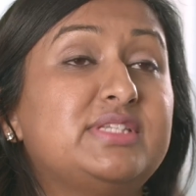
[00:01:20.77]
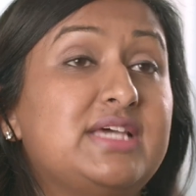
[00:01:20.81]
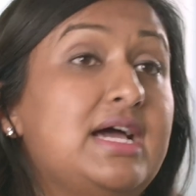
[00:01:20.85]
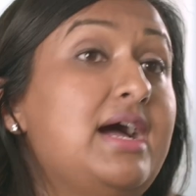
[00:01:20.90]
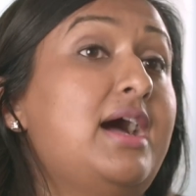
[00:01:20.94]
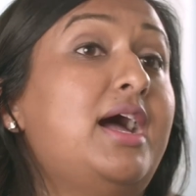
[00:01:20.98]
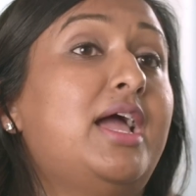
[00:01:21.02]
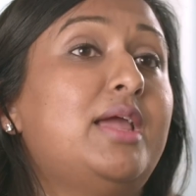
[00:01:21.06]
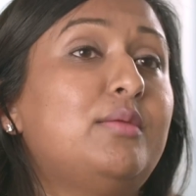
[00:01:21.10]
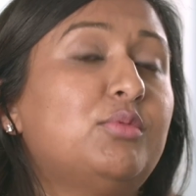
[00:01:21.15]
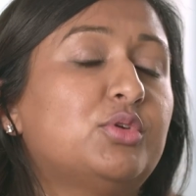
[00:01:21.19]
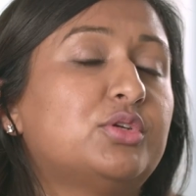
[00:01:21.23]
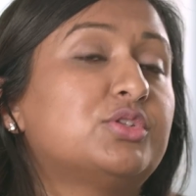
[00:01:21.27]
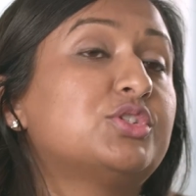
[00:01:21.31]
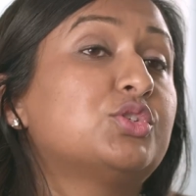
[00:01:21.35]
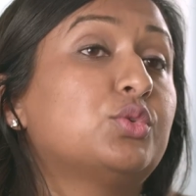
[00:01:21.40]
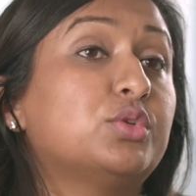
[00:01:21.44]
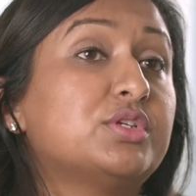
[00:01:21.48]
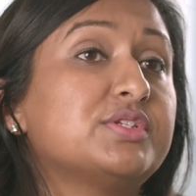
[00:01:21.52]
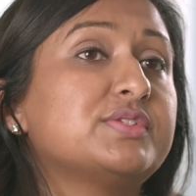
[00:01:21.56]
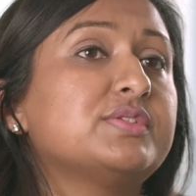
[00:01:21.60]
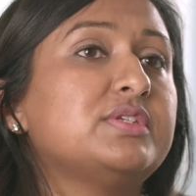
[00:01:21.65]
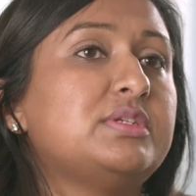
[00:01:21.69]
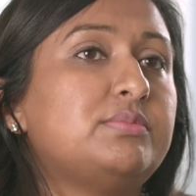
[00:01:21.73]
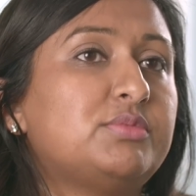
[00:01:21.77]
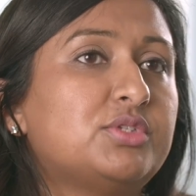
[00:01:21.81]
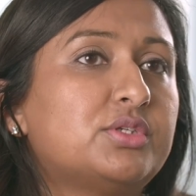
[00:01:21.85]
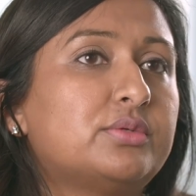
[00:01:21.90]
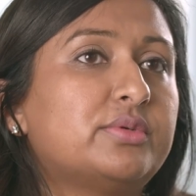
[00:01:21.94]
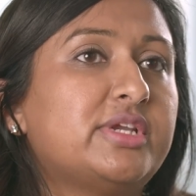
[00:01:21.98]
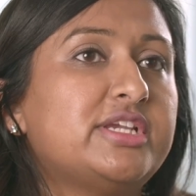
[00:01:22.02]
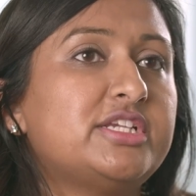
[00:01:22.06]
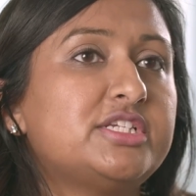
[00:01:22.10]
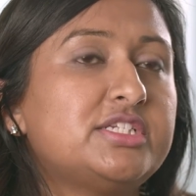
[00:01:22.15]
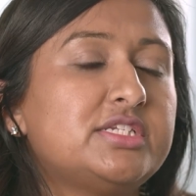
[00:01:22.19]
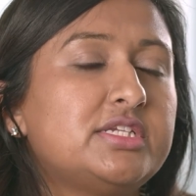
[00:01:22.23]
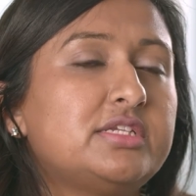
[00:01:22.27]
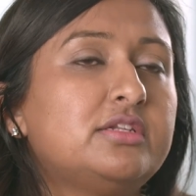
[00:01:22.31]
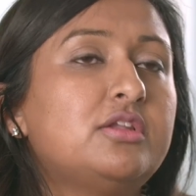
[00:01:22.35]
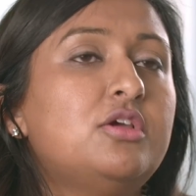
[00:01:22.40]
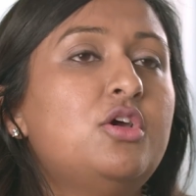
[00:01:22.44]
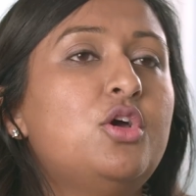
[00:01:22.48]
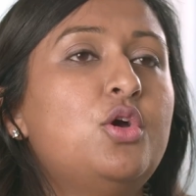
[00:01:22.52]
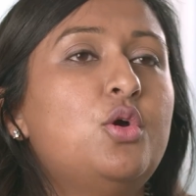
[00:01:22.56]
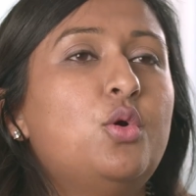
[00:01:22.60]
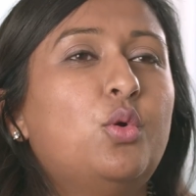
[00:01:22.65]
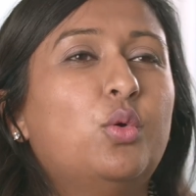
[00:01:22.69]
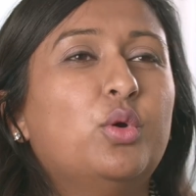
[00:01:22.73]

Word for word: time or short sleep duration